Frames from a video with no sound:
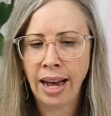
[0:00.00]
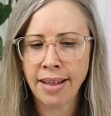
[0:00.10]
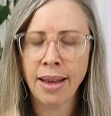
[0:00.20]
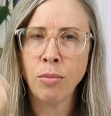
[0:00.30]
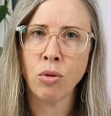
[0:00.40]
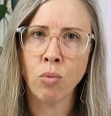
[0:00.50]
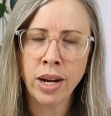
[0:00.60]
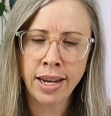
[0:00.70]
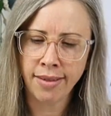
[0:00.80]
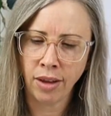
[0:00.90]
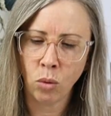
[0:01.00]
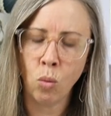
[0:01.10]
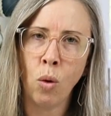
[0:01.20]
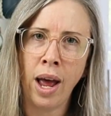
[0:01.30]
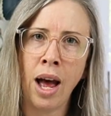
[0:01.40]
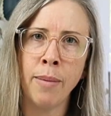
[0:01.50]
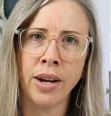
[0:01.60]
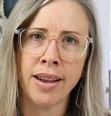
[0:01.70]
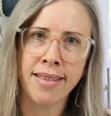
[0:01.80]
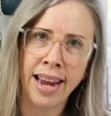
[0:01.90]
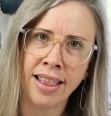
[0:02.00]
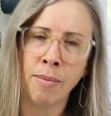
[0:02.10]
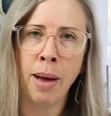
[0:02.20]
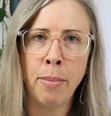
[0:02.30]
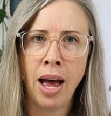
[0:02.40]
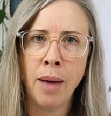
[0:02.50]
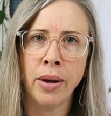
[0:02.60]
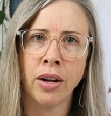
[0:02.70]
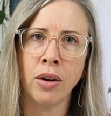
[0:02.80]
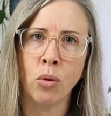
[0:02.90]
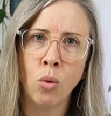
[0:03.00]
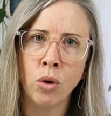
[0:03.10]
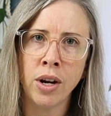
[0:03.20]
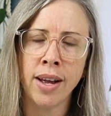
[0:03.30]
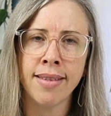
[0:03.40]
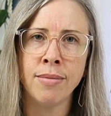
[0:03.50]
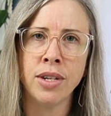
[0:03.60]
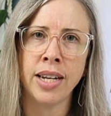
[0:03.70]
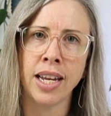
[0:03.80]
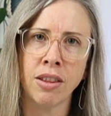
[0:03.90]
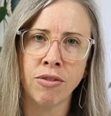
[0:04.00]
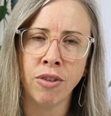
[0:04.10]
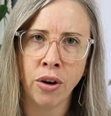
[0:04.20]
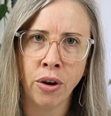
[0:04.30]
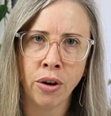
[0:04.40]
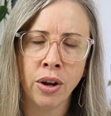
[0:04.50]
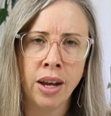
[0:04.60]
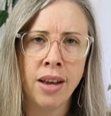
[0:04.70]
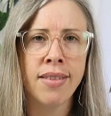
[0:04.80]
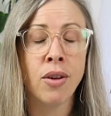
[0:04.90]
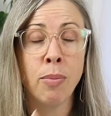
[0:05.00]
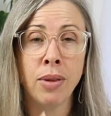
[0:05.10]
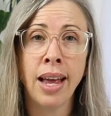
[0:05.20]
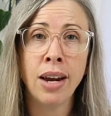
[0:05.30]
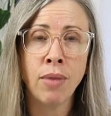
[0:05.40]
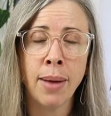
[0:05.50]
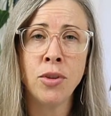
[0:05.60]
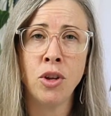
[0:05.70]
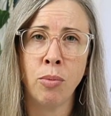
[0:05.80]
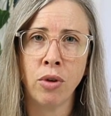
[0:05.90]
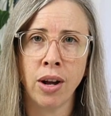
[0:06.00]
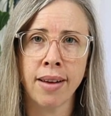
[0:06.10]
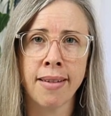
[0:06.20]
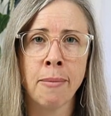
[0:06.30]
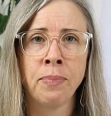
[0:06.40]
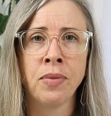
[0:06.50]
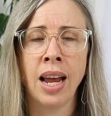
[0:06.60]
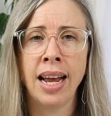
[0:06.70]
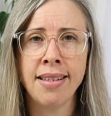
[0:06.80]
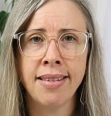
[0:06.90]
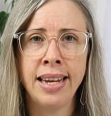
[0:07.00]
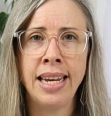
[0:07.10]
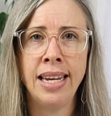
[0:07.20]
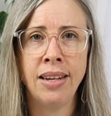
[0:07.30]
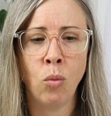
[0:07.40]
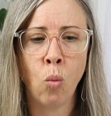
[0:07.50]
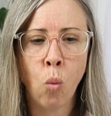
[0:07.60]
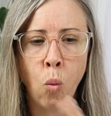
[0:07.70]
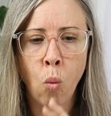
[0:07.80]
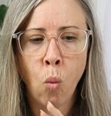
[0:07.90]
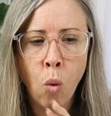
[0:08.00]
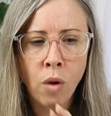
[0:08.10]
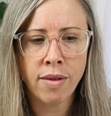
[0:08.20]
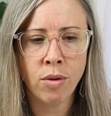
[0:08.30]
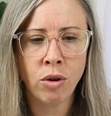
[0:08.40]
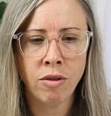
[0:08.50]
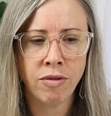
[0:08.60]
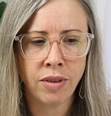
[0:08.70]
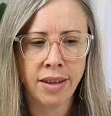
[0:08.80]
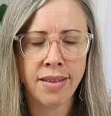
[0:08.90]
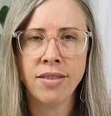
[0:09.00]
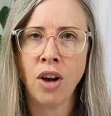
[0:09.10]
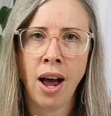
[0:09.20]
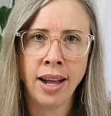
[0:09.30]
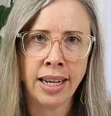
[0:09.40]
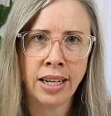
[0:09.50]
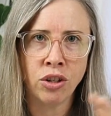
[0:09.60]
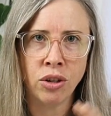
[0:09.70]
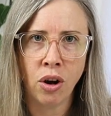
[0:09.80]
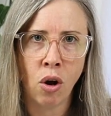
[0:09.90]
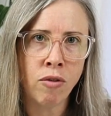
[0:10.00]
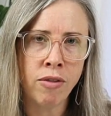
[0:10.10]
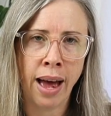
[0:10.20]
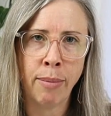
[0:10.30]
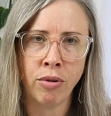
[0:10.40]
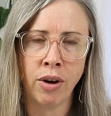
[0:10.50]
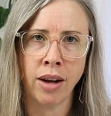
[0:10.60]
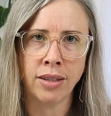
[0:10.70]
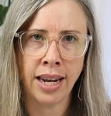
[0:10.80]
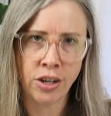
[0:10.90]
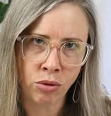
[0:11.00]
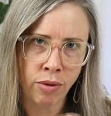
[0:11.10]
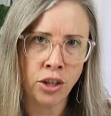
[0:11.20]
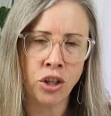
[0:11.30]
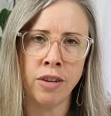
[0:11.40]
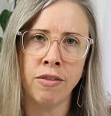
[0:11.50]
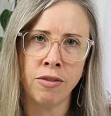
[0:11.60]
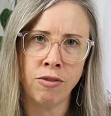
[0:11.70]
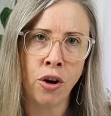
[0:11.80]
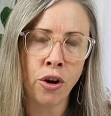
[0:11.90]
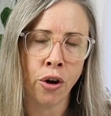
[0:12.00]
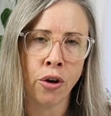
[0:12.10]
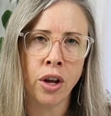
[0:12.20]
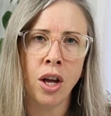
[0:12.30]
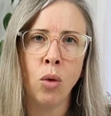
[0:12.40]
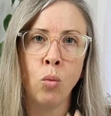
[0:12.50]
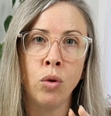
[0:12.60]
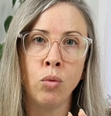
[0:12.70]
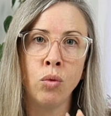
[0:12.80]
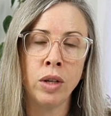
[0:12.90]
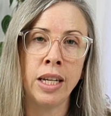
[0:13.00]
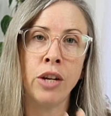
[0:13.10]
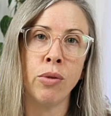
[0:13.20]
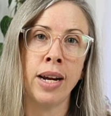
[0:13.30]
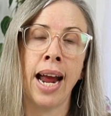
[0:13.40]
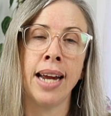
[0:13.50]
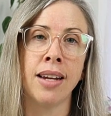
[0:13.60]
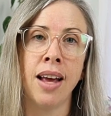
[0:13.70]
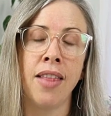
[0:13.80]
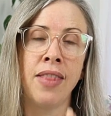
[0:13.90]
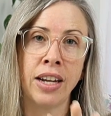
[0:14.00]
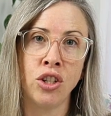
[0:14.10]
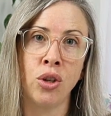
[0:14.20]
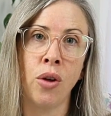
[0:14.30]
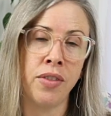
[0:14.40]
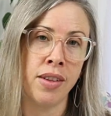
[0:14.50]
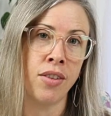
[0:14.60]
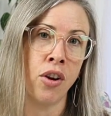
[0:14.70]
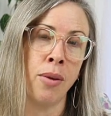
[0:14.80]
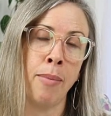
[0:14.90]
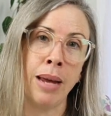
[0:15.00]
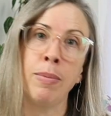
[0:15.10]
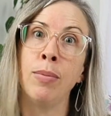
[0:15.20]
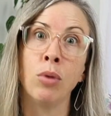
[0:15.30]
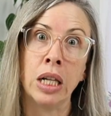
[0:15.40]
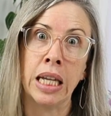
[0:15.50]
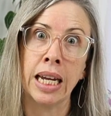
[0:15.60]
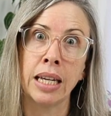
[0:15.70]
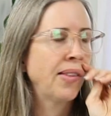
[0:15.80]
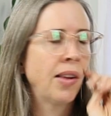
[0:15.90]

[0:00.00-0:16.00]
Same with rings, like how I'm going to stand them how am I going to organize them to take the photo. So play around with your products and see what sort of styling of that product and direction of the photo will really create that shot that's going to make people click.